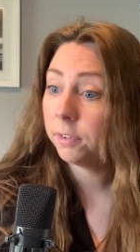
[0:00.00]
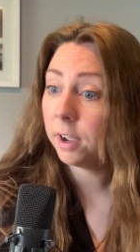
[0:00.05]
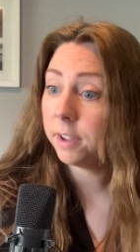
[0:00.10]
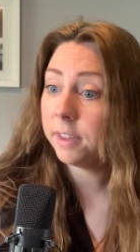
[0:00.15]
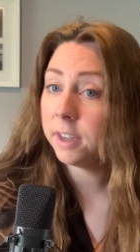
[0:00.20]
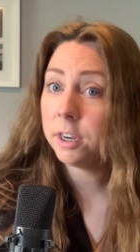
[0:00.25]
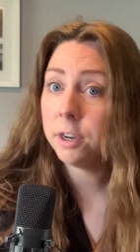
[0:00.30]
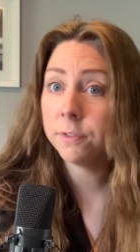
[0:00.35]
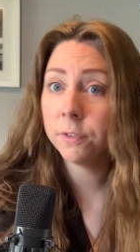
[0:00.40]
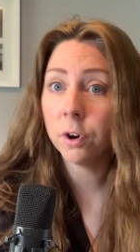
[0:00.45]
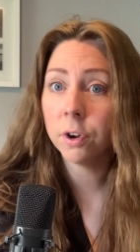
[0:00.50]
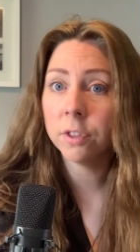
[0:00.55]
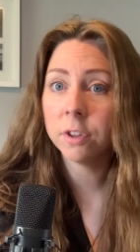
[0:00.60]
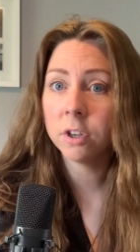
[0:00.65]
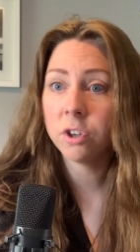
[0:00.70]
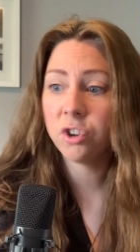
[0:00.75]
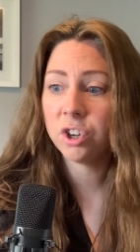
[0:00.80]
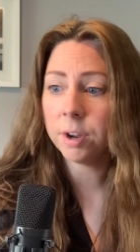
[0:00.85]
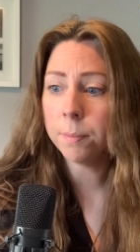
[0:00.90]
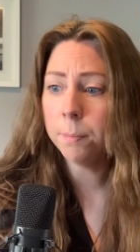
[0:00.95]
And then you've got the
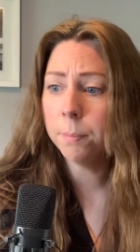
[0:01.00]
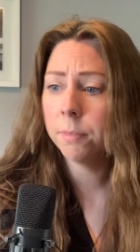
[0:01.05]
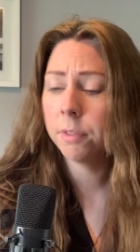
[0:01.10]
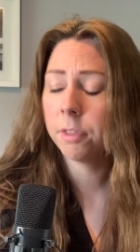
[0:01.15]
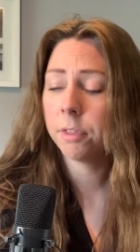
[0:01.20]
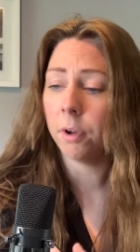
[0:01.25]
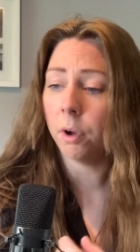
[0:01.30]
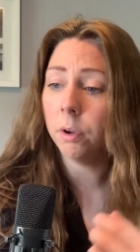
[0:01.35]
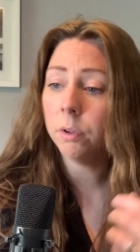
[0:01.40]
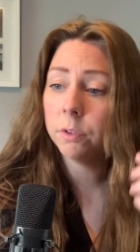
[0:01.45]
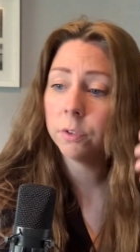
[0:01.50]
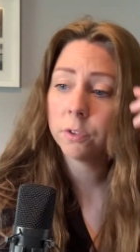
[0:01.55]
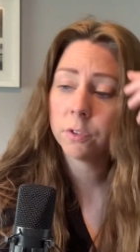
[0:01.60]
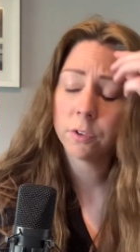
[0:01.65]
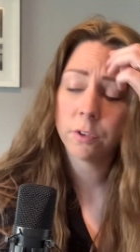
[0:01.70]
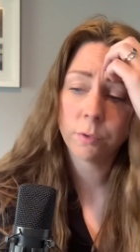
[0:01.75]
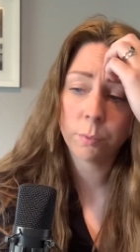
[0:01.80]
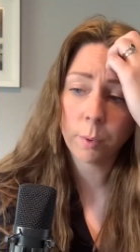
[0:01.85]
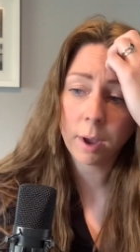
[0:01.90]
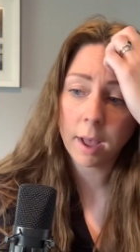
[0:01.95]
gym thoughts
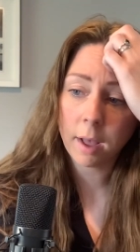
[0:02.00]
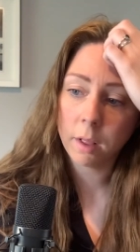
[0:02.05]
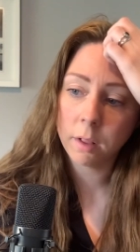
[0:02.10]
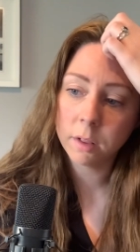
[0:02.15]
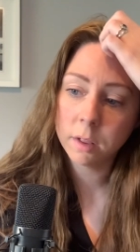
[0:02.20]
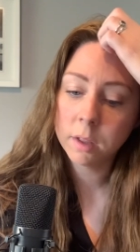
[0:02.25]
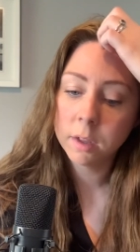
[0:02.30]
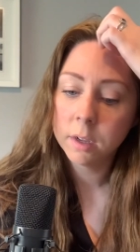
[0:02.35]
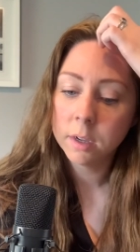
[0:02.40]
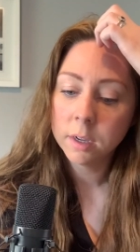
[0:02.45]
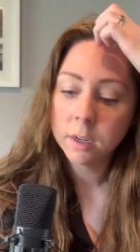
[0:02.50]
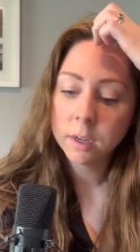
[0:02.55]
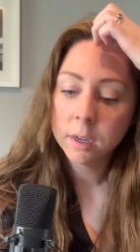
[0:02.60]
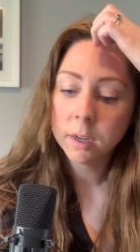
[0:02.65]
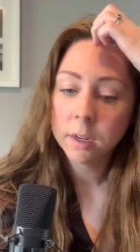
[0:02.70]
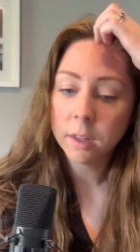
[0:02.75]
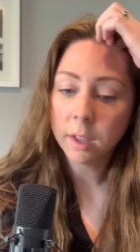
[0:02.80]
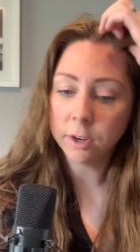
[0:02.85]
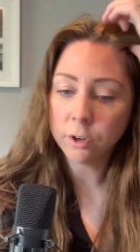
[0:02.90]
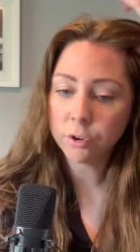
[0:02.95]
as well,
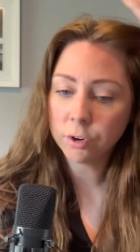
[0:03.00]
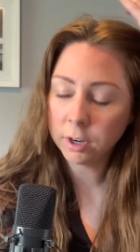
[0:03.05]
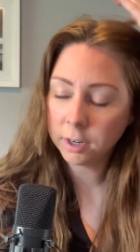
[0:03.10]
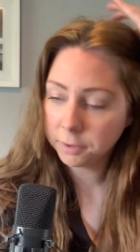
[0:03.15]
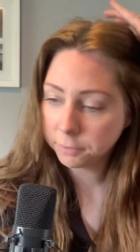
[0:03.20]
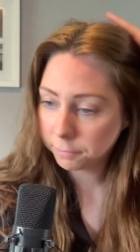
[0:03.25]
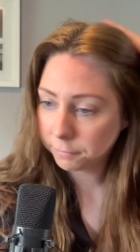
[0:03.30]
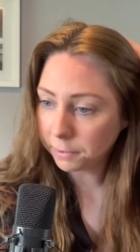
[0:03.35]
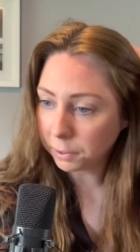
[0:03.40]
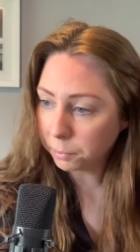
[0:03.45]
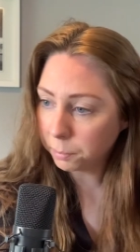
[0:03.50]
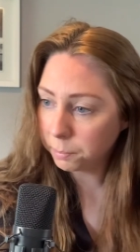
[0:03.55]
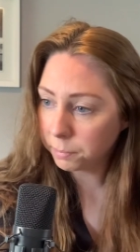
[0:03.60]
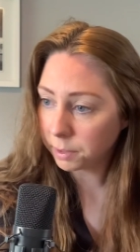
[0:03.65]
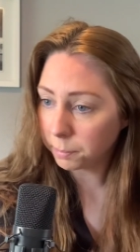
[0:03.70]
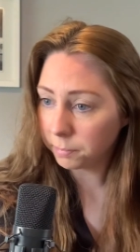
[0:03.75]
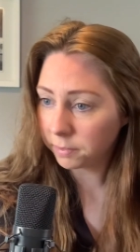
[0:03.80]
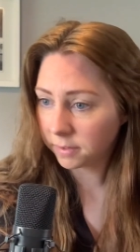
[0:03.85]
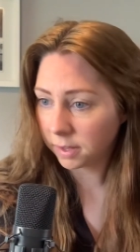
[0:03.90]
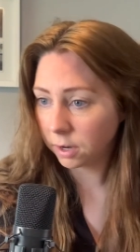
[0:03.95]
like trying to film
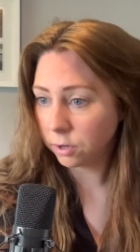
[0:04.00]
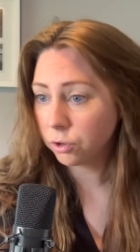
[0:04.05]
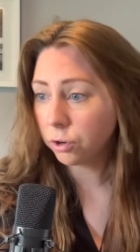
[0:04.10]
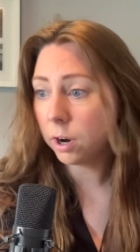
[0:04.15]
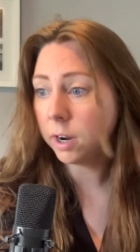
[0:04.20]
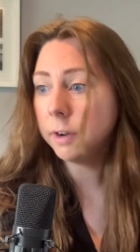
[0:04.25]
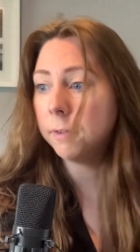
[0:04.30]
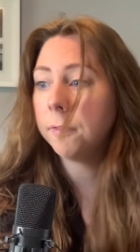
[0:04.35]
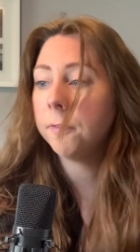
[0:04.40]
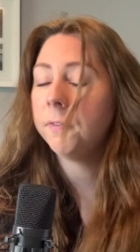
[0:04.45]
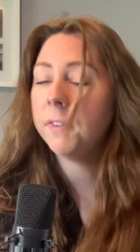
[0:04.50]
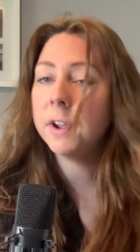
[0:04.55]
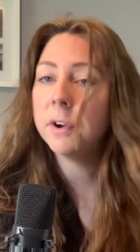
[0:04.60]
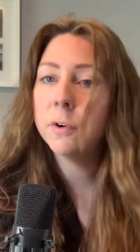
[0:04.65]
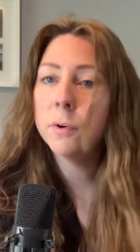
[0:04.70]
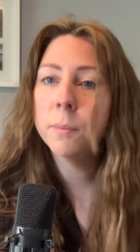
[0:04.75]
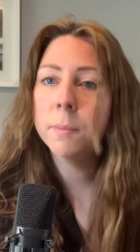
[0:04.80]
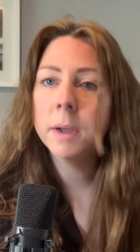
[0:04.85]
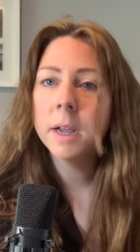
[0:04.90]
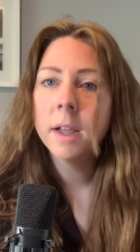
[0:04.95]
themselves, trying to
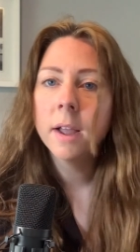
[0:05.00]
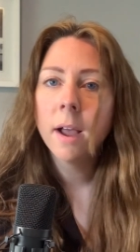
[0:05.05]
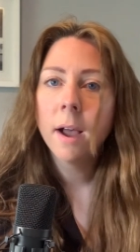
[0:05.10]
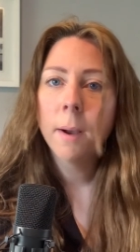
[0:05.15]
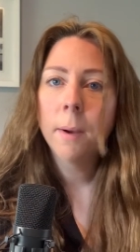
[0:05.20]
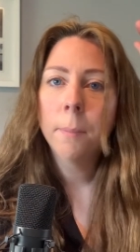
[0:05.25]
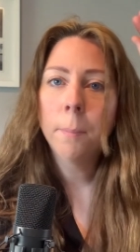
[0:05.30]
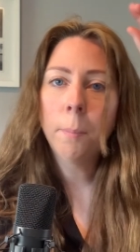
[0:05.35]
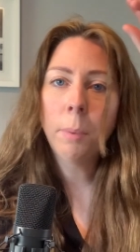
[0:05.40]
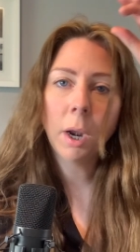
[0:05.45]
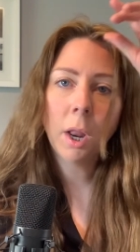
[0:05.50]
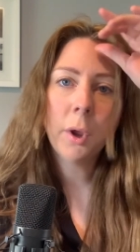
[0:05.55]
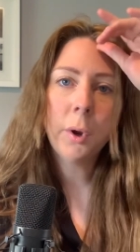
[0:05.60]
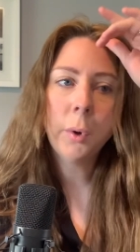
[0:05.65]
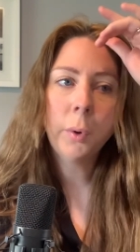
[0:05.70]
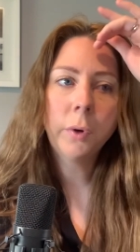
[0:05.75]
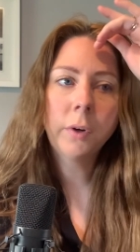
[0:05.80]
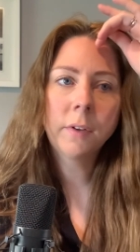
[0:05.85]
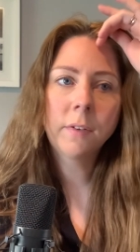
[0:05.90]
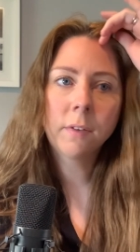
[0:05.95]
film
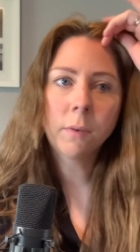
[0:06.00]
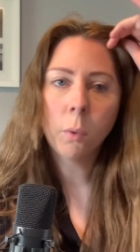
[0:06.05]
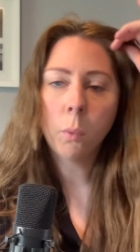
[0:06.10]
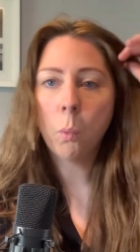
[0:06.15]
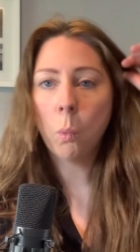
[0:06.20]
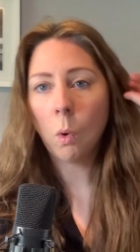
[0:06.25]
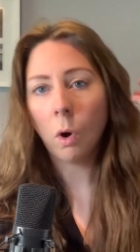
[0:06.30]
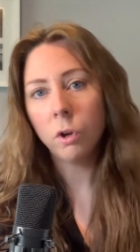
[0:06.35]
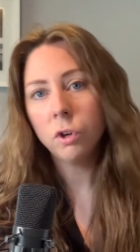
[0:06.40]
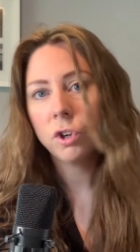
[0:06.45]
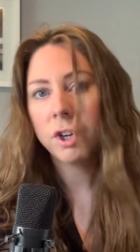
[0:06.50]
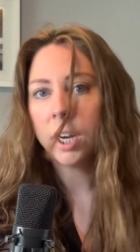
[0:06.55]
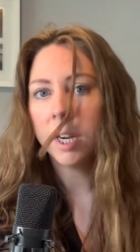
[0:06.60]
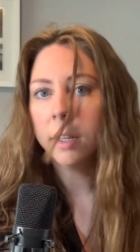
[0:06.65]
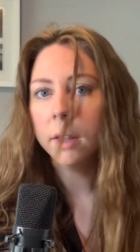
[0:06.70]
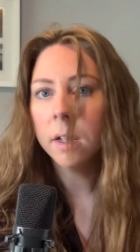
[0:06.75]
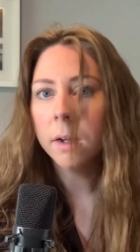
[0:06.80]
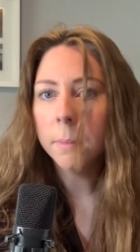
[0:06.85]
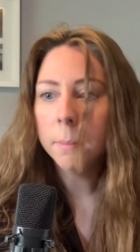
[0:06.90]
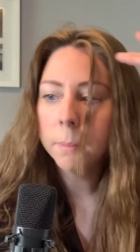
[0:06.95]
blokes
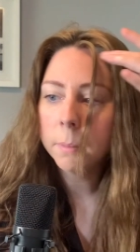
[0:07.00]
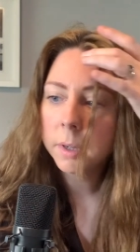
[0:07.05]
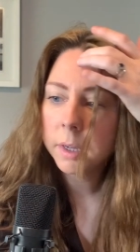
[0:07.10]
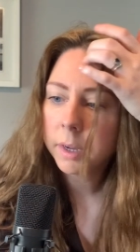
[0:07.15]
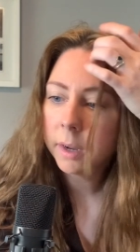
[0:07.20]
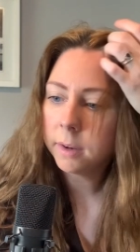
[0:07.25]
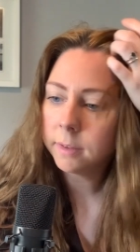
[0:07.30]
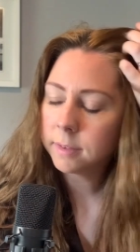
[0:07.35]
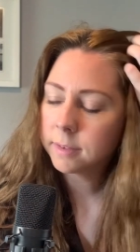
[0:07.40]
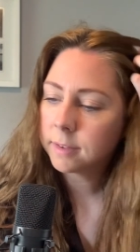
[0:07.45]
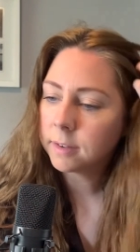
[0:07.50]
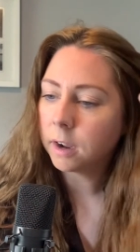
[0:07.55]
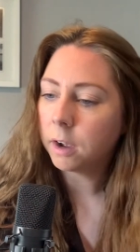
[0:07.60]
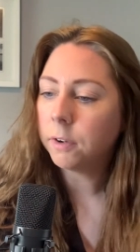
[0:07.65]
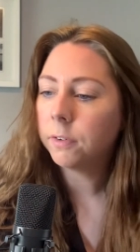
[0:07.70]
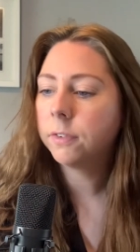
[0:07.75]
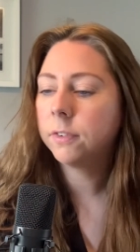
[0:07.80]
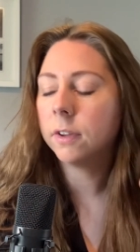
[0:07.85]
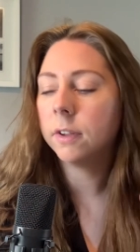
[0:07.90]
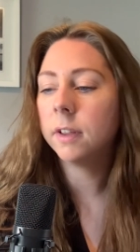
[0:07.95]
watching them and
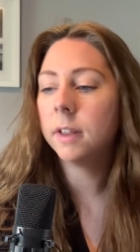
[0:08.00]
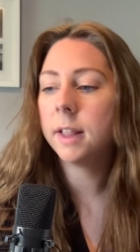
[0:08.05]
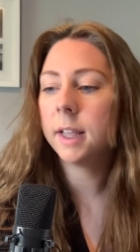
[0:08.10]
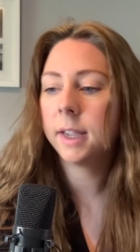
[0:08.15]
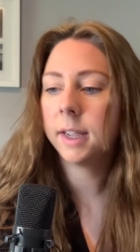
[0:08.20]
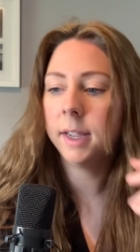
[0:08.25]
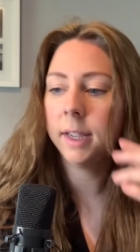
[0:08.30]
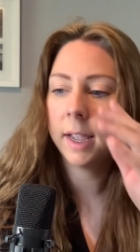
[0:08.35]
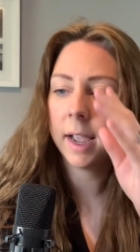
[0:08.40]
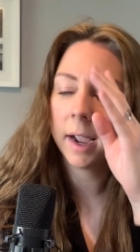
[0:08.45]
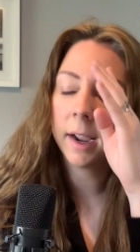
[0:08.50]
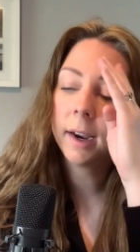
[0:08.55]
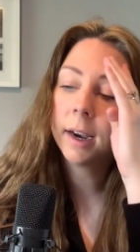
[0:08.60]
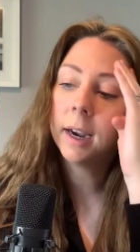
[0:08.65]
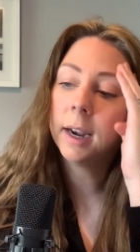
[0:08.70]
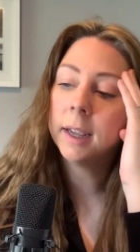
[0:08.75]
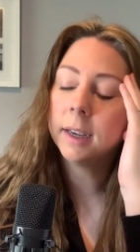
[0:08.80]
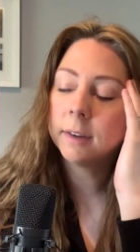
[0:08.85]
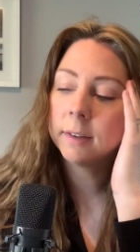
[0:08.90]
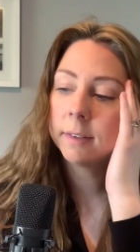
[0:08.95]
stuff so that they can get
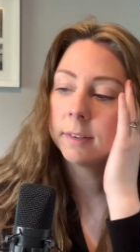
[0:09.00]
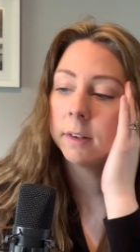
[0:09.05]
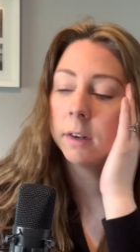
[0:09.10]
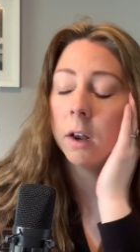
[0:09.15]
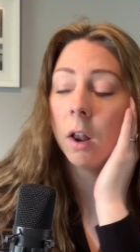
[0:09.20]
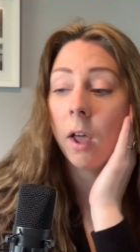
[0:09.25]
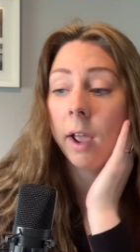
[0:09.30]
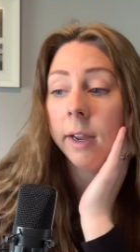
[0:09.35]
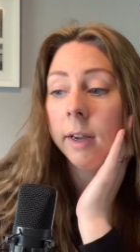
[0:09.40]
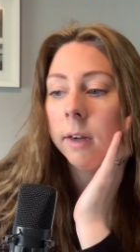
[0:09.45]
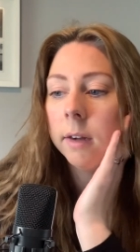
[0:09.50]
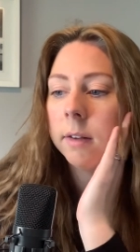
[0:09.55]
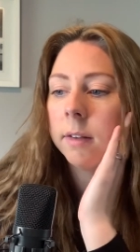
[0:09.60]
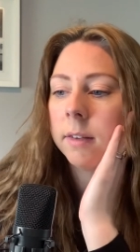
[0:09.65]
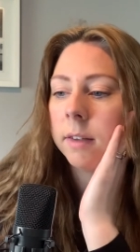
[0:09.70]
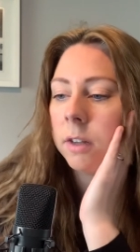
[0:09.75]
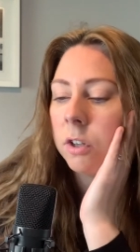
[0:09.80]
clicks and likes.